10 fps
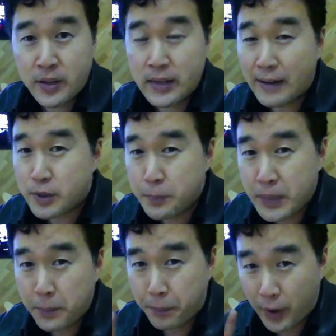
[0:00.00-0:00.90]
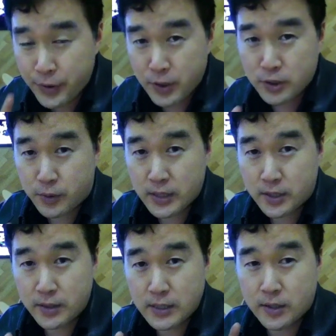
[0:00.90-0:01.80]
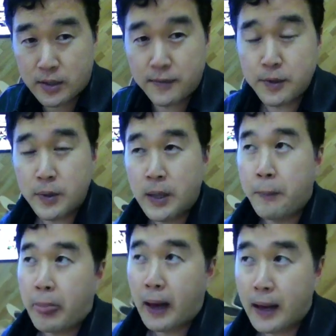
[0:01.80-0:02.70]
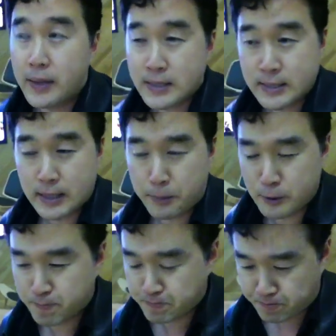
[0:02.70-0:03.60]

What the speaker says: You have to meet both those criteria. I'll give you this example.